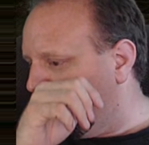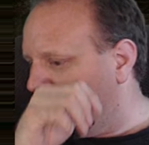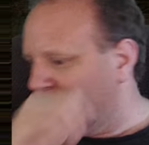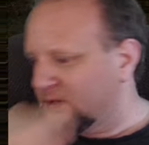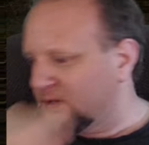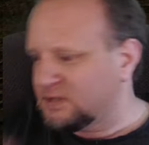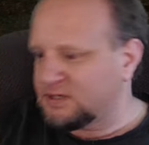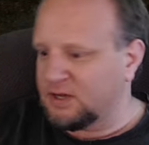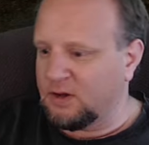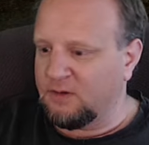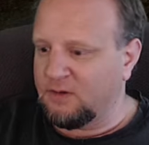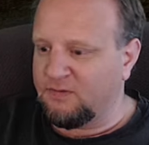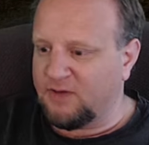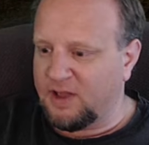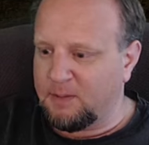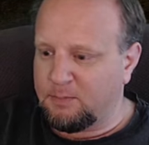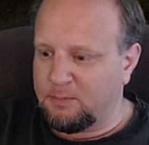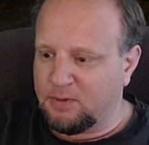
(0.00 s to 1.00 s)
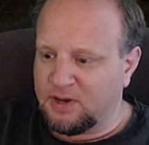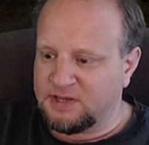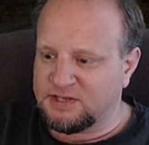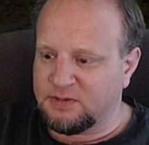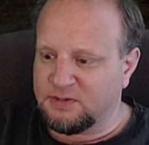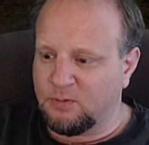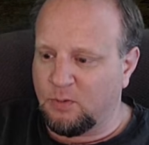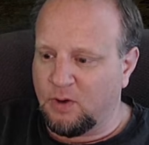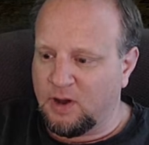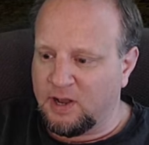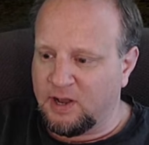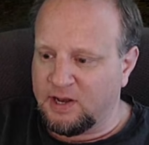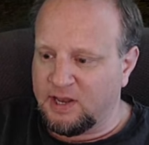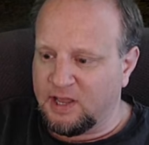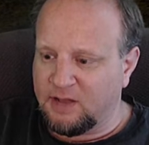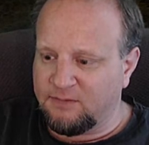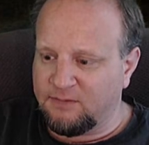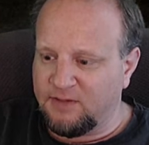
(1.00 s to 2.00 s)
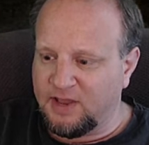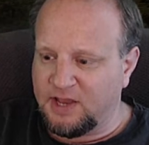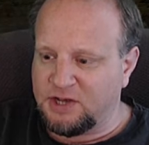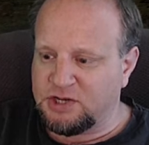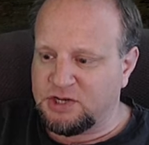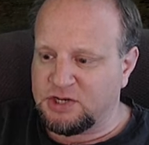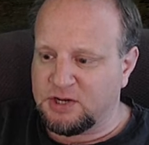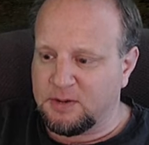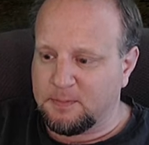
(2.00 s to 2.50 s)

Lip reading: So if I press a 1 of each,